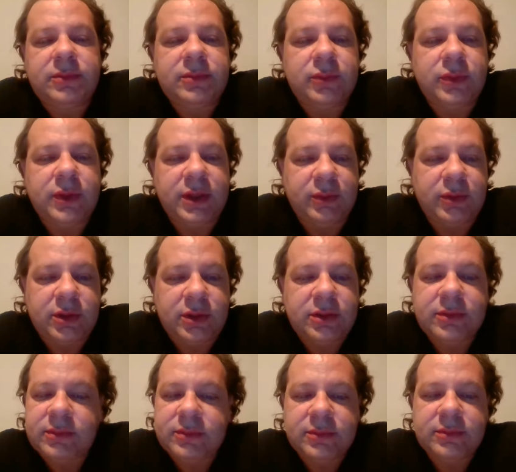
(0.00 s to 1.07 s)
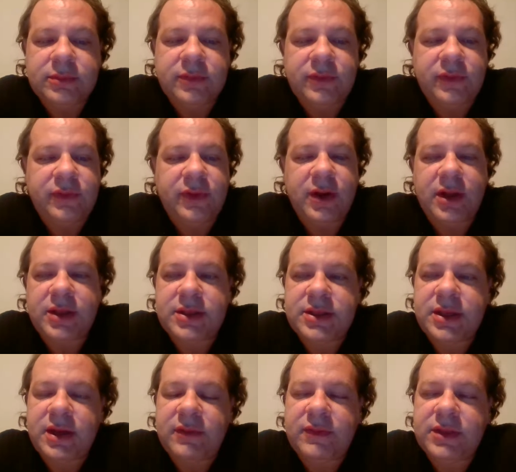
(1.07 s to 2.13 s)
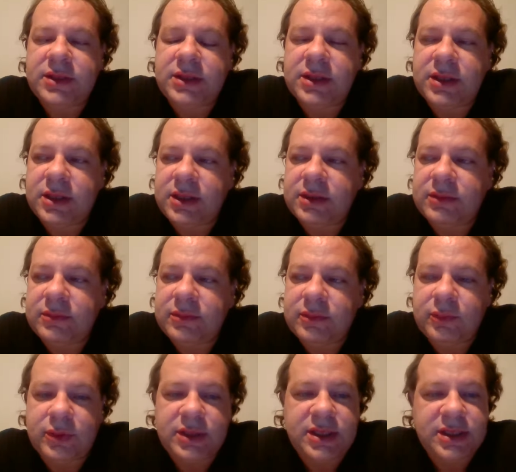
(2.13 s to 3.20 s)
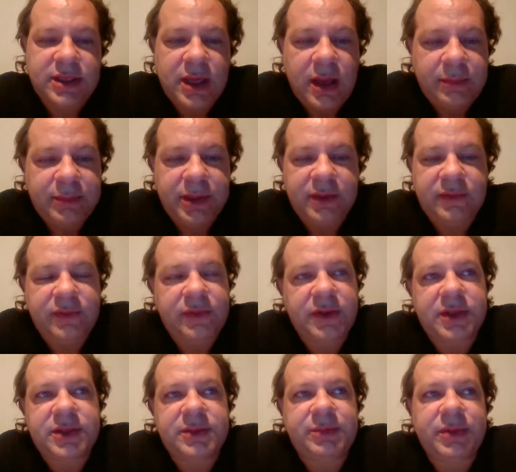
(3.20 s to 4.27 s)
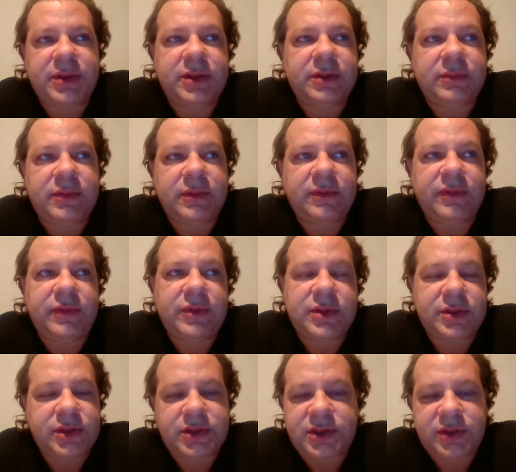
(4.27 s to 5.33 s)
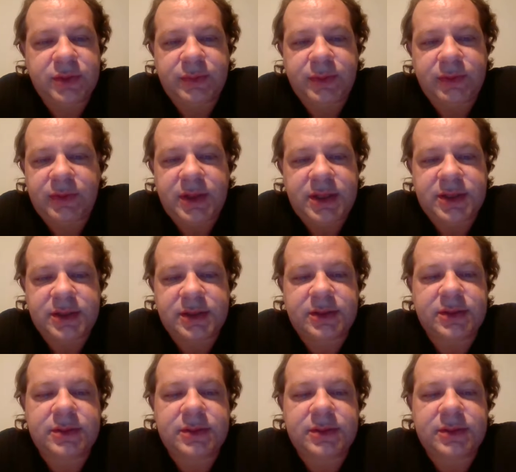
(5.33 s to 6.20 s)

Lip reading: we were friends and everything. And we stopped being friends, but for a stupid reason.